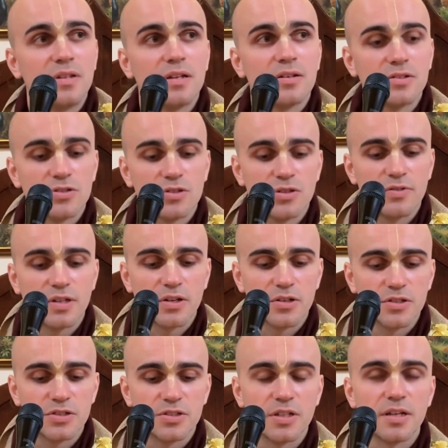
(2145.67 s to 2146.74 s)
that are serving
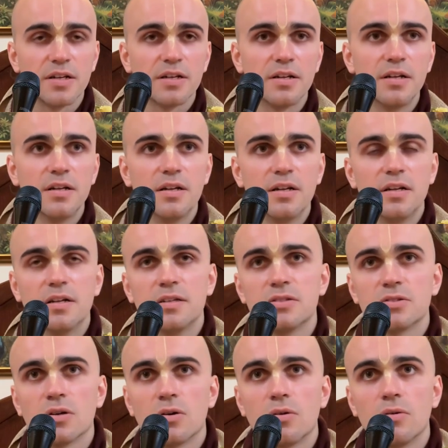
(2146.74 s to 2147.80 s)
Krishna.
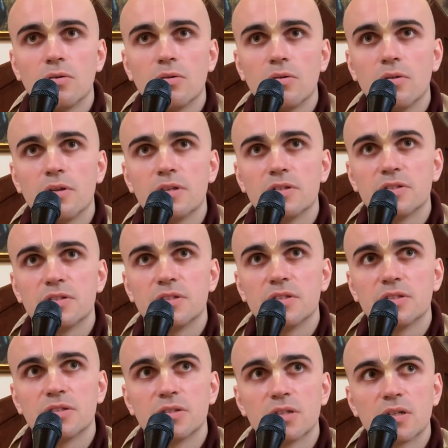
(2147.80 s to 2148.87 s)
So
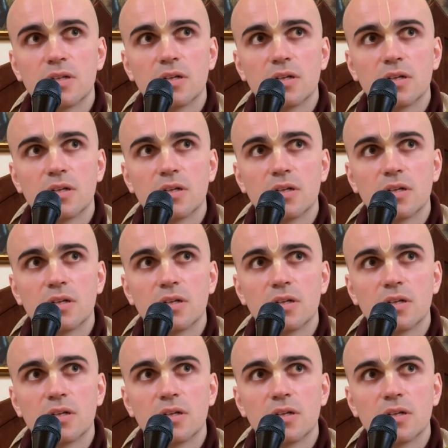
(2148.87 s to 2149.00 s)
this